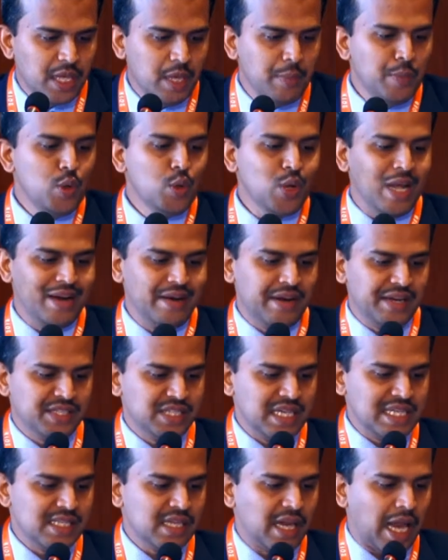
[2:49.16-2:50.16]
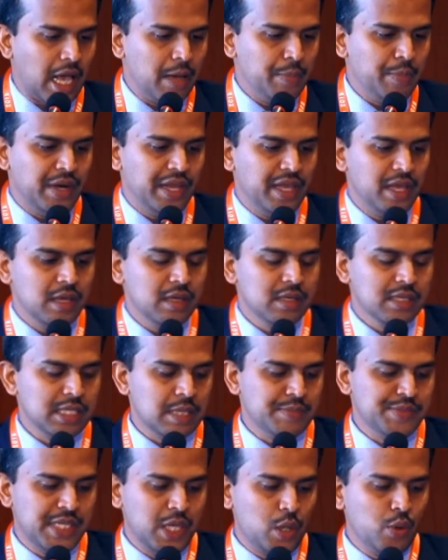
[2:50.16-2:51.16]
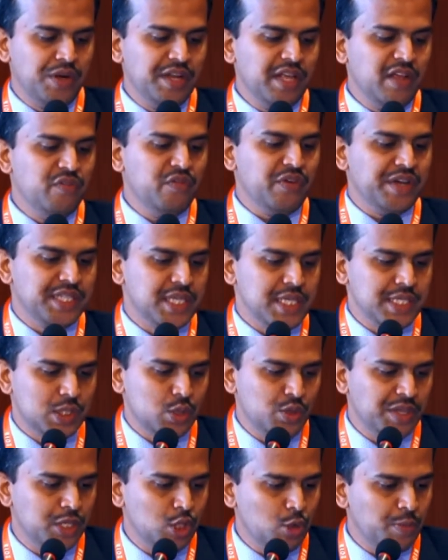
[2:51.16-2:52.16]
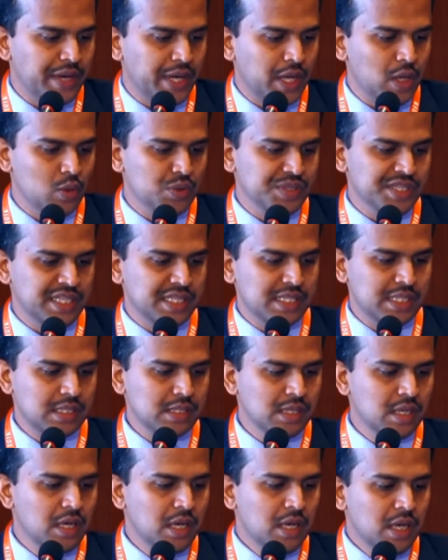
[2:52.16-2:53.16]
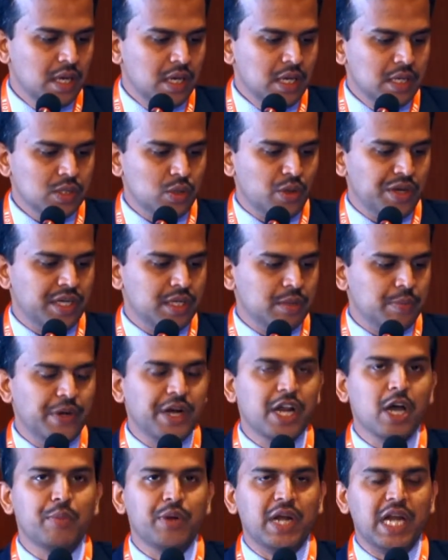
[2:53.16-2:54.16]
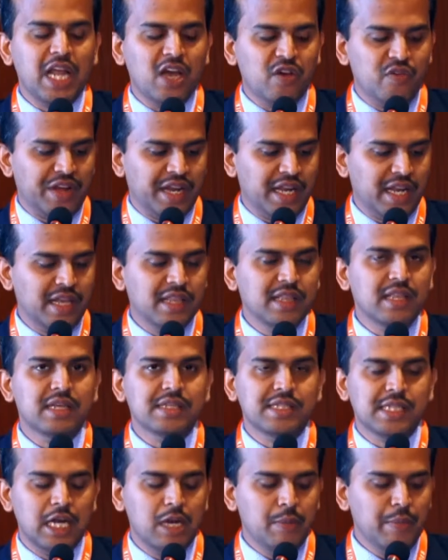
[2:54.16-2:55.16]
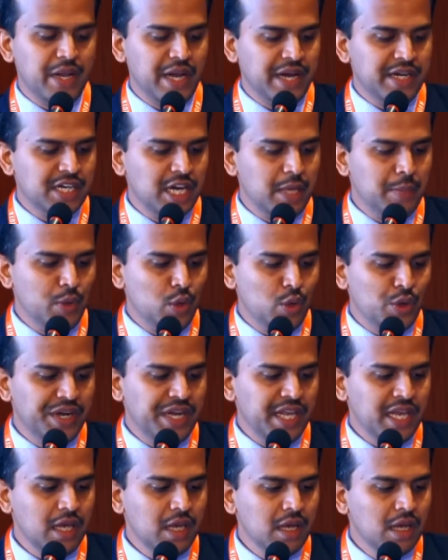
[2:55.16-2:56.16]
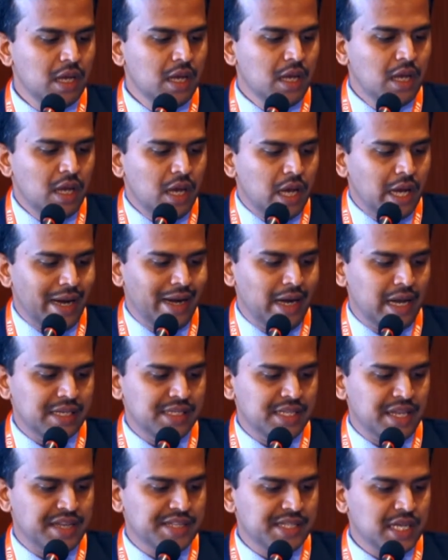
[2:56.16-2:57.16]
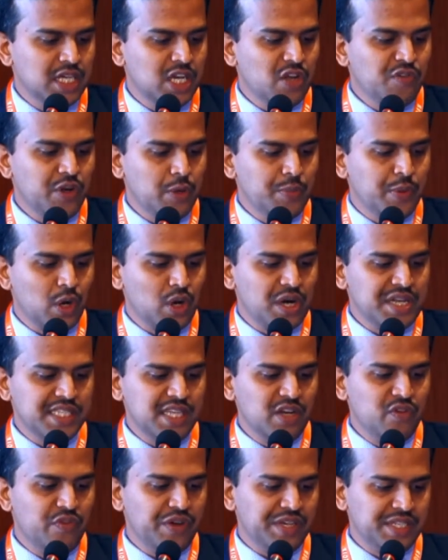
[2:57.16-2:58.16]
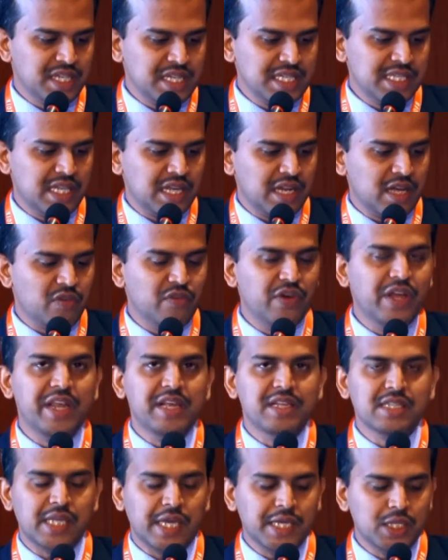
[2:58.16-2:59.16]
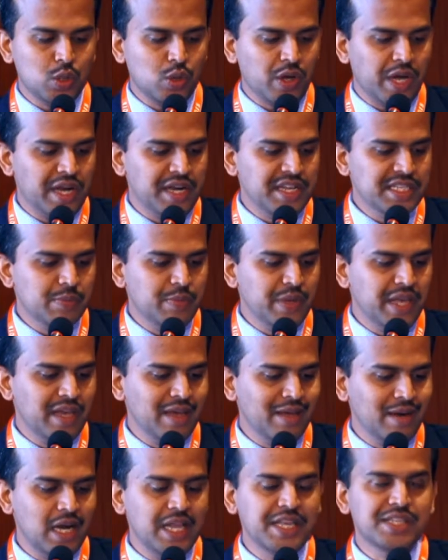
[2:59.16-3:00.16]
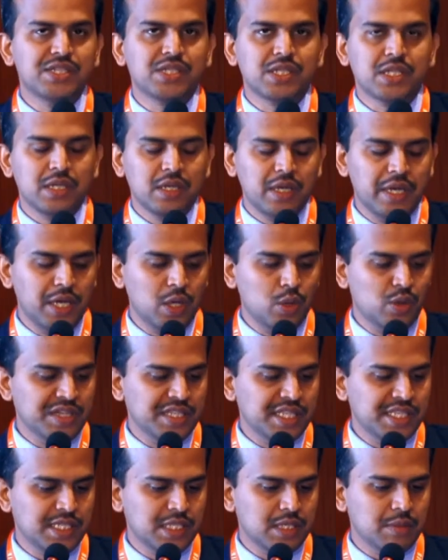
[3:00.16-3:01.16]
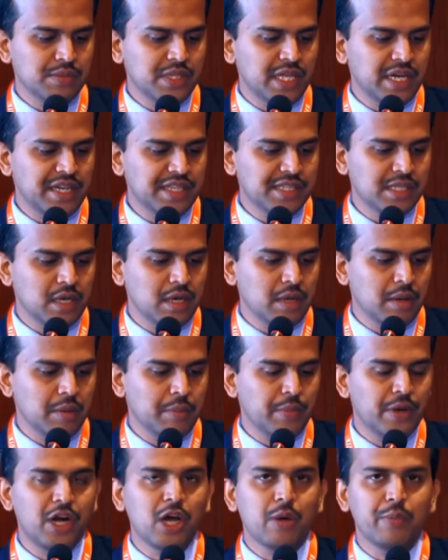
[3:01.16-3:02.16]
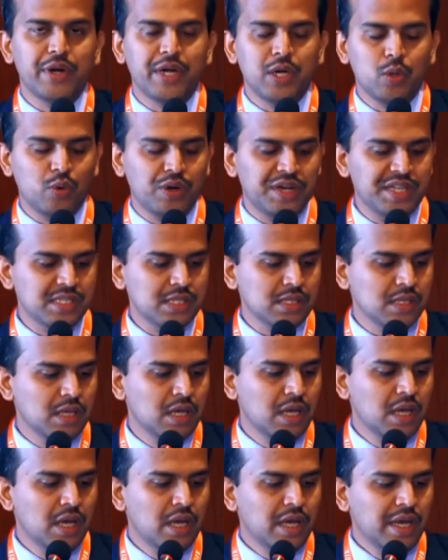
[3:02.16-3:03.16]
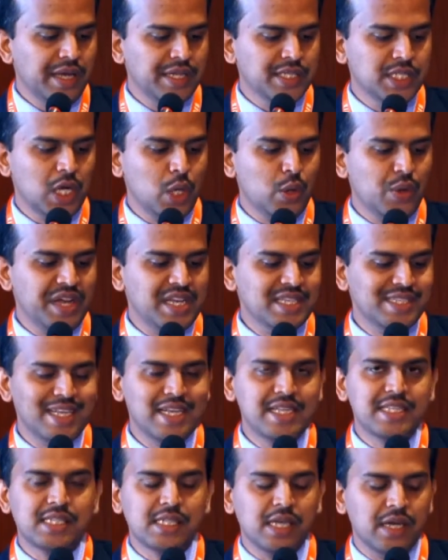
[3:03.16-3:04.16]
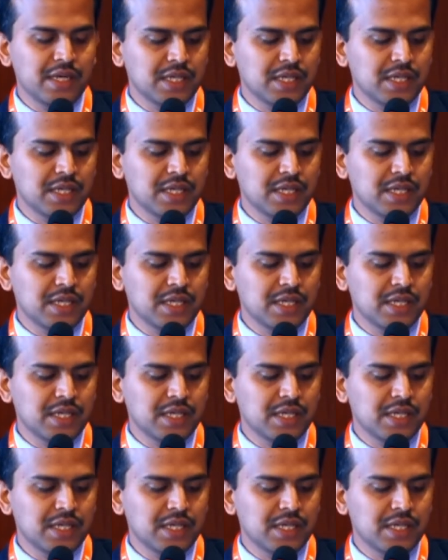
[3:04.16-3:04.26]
immune alterations are happening subsequent to infections to the tuberculosis. So it predominantly affecting the cell-mediated immunity, and as a result of tuberculous infections, there are various cytokines being released into the system. That is a predominant one is interleukin 6